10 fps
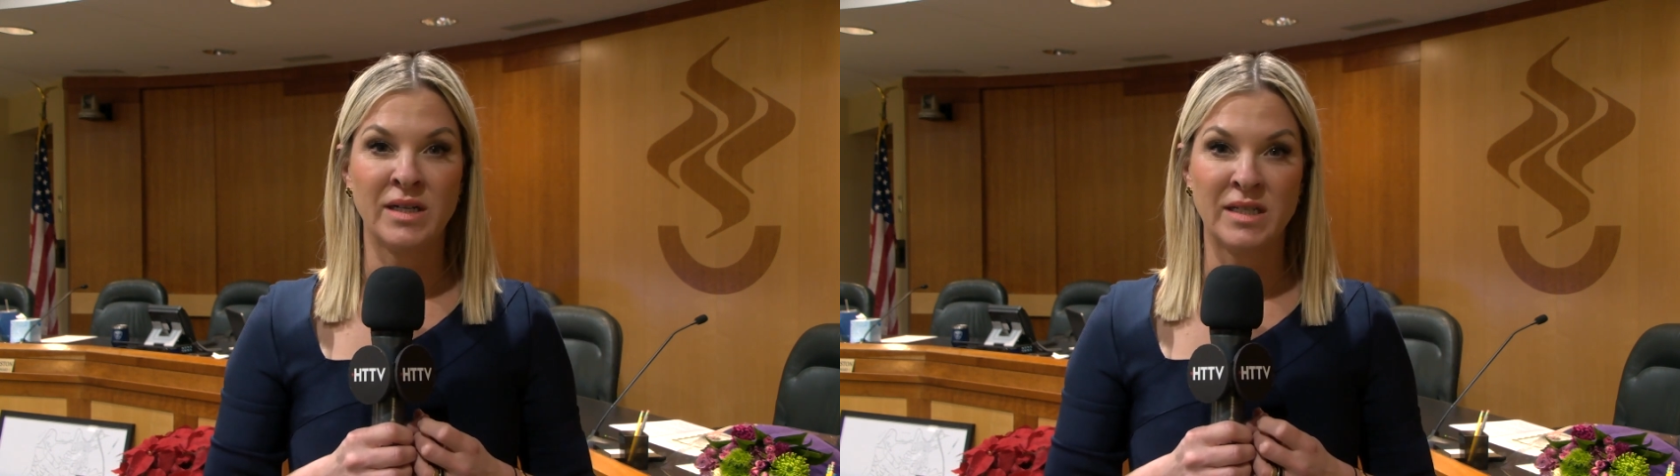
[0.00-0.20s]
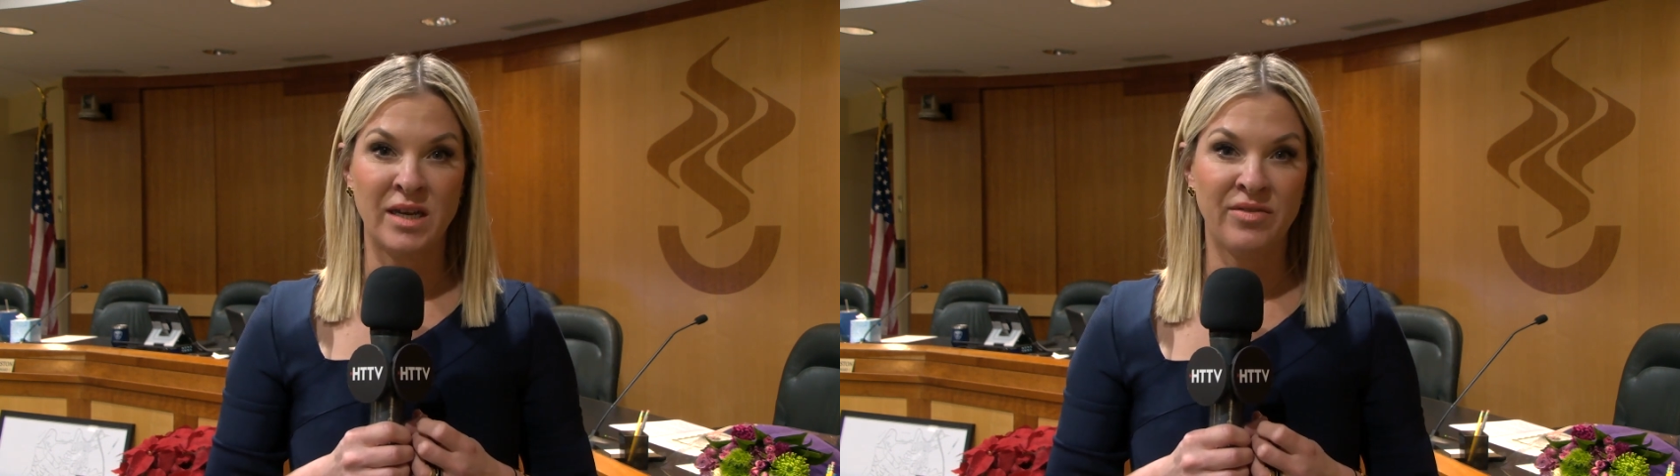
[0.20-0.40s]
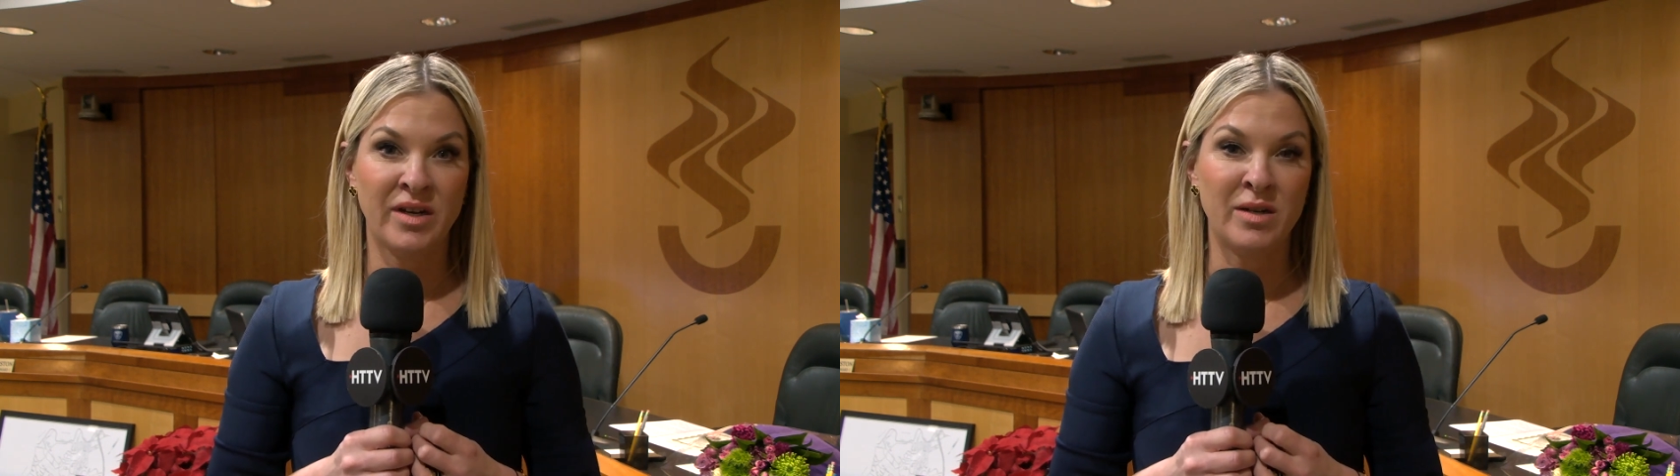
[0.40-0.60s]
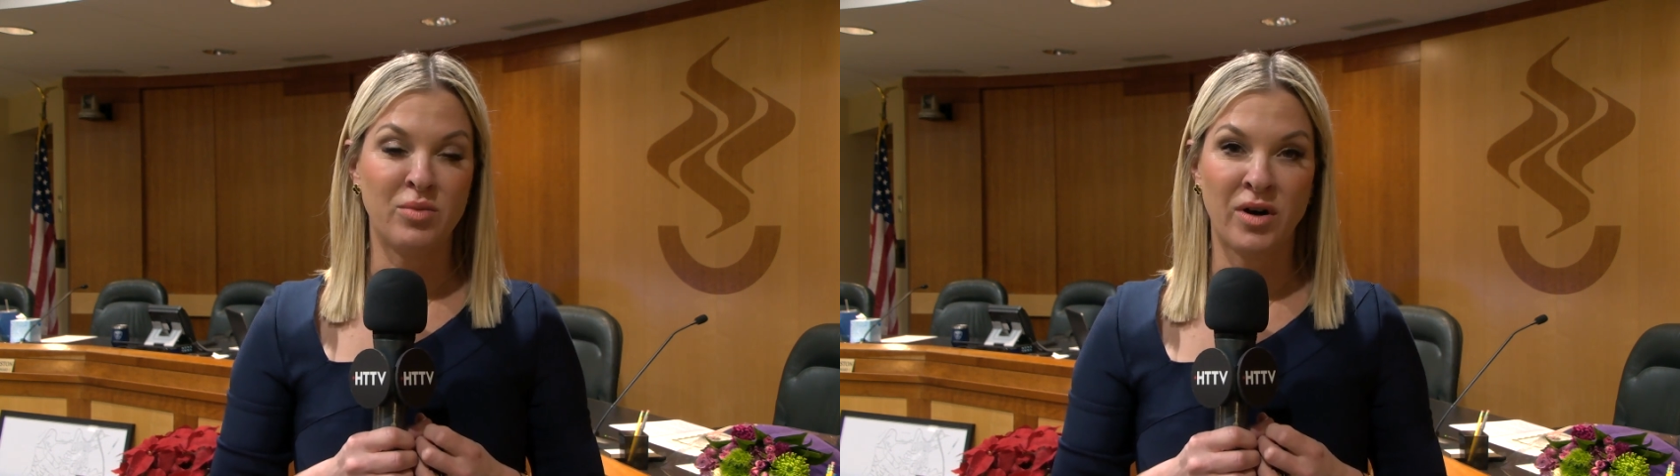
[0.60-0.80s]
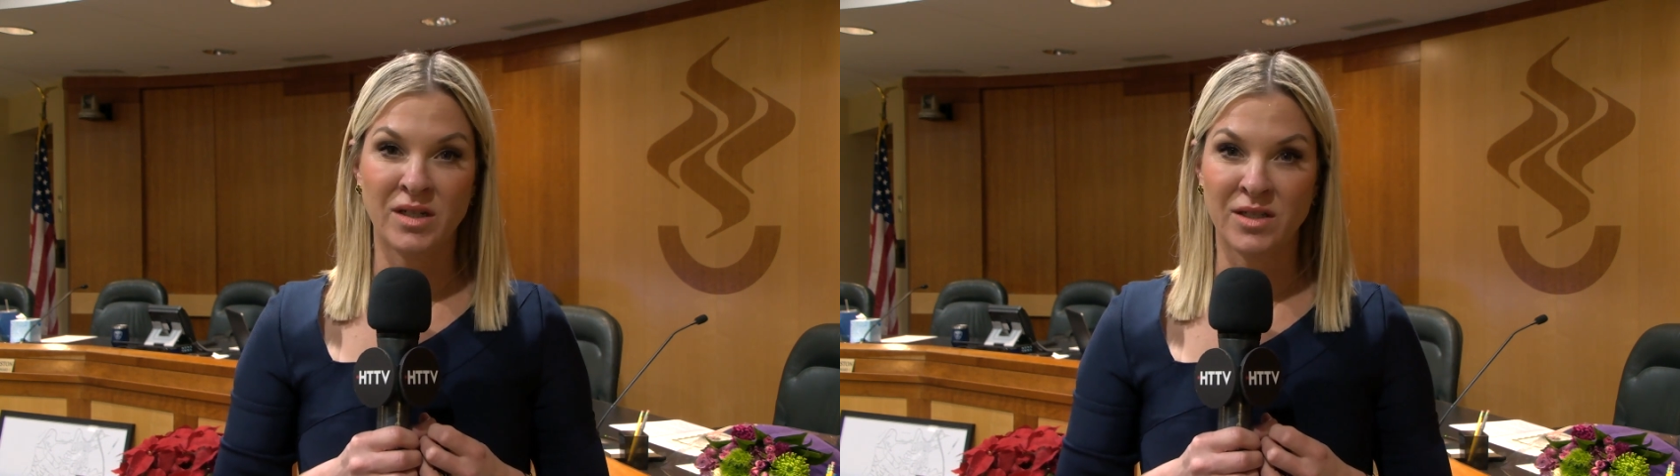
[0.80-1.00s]
and David in
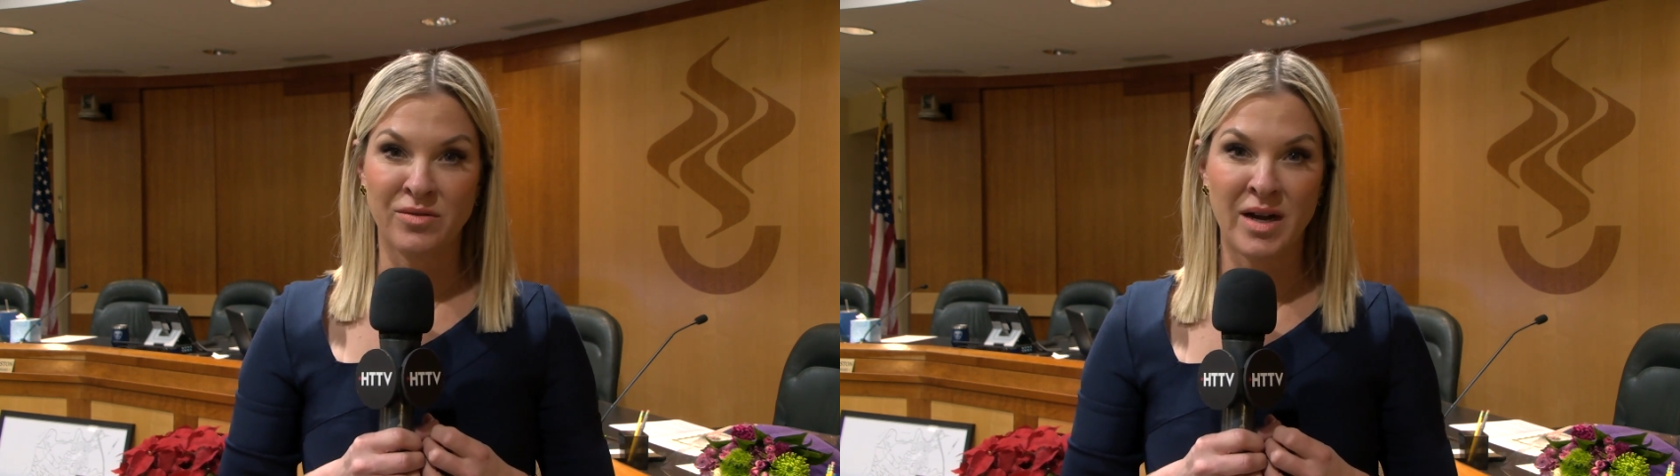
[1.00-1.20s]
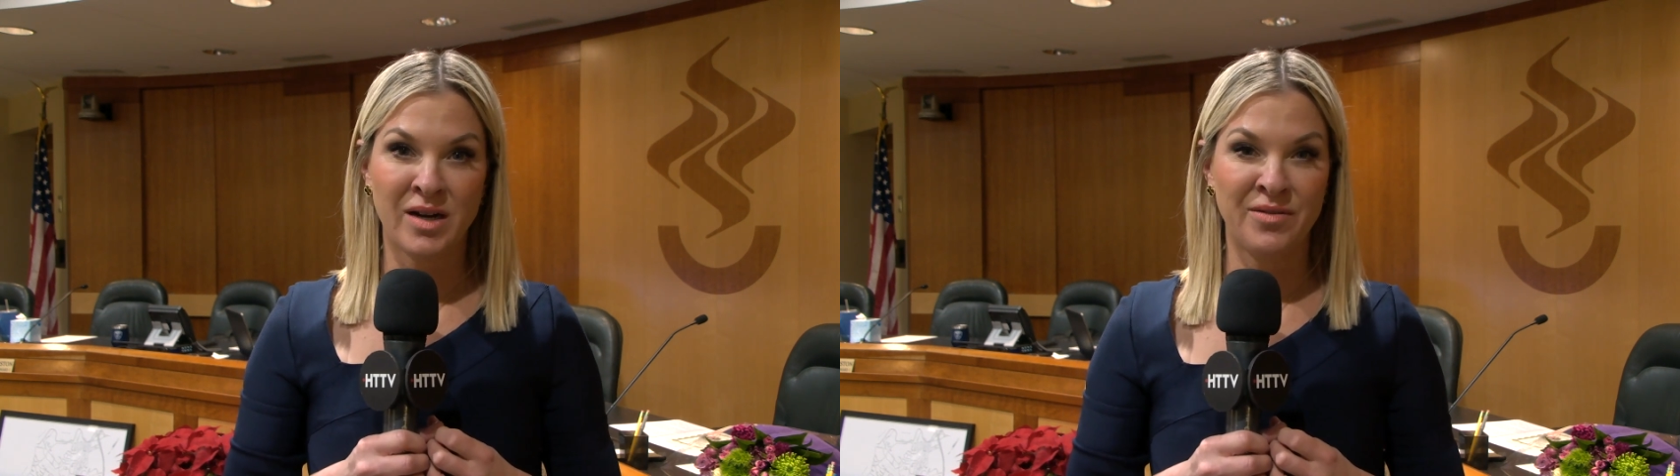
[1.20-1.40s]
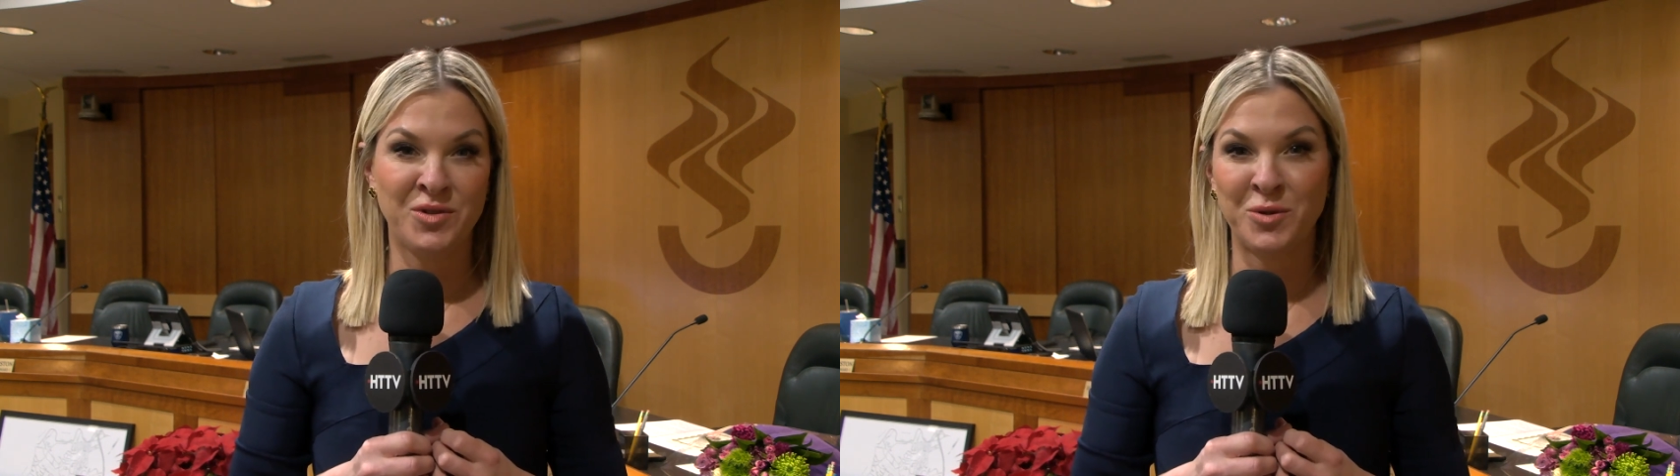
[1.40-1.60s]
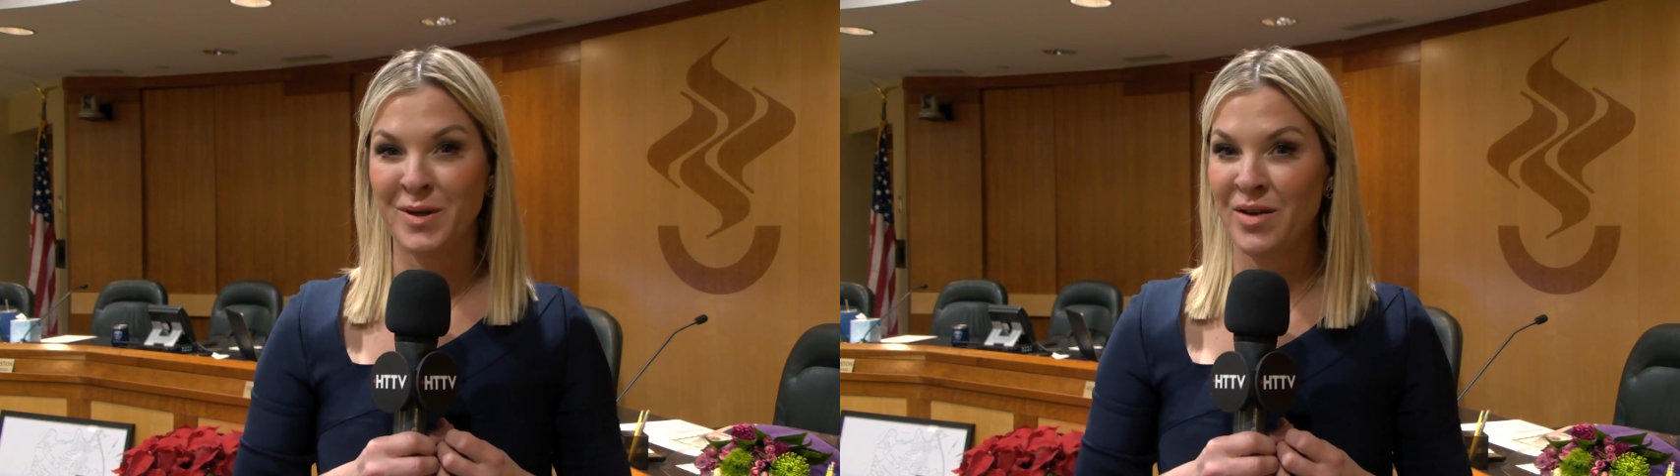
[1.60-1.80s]
Parks and Rec. I've toured